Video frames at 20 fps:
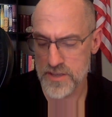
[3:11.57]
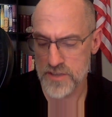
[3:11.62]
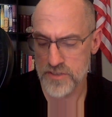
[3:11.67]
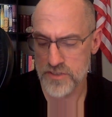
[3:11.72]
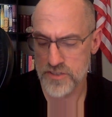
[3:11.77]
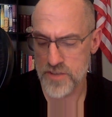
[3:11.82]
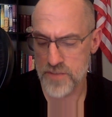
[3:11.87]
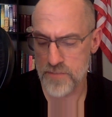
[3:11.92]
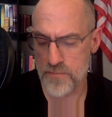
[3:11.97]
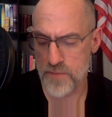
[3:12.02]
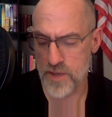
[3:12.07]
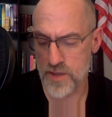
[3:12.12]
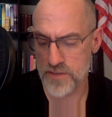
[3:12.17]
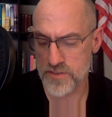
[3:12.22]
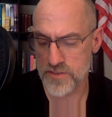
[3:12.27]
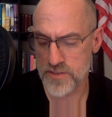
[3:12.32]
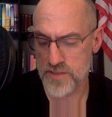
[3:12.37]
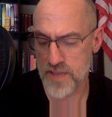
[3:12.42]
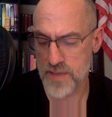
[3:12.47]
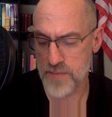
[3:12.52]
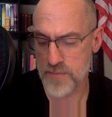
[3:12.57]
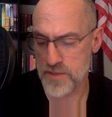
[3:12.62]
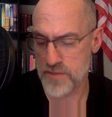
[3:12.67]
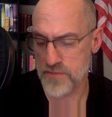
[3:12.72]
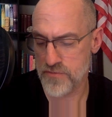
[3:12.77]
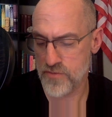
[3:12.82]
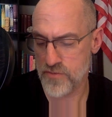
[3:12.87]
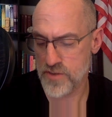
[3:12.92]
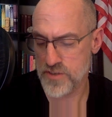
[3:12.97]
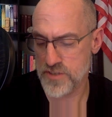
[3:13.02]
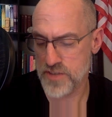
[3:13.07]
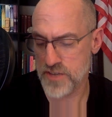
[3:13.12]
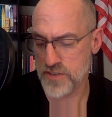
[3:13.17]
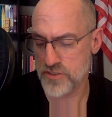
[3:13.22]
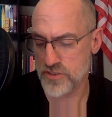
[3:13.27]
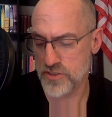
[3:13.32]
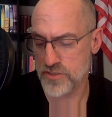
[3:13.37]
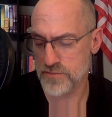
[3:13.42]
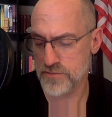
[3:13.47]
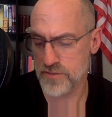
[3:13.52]
Chipmunks came in for
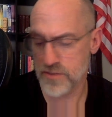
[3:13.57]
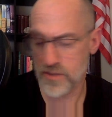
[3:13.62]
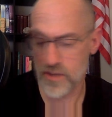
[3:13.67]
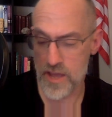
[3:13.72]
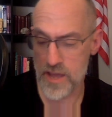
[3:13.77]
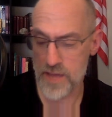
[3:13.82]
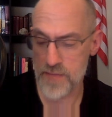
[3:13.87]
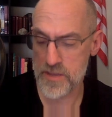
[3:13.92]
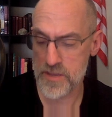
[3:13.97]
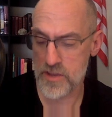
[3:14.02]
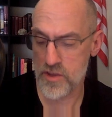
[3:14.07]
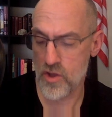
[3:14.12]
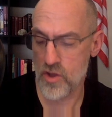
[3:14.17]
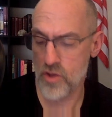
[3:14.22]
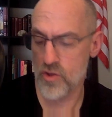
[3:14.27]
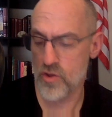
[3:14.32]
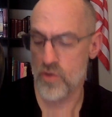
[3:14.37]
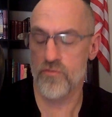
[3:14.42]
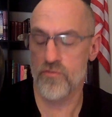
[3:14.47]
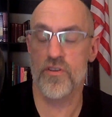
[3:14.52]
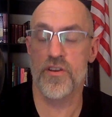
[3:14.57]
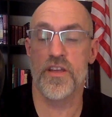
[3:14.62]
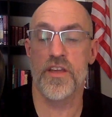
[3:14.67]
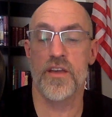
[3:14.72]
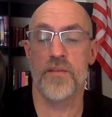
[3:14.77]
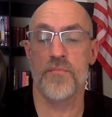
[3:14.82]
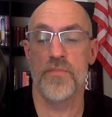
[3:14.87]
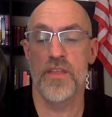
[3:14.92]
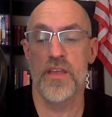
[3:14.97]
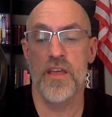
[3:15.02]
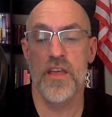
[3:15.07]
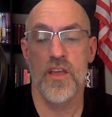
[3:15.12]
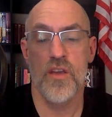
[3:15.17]
attention, climbing all over him,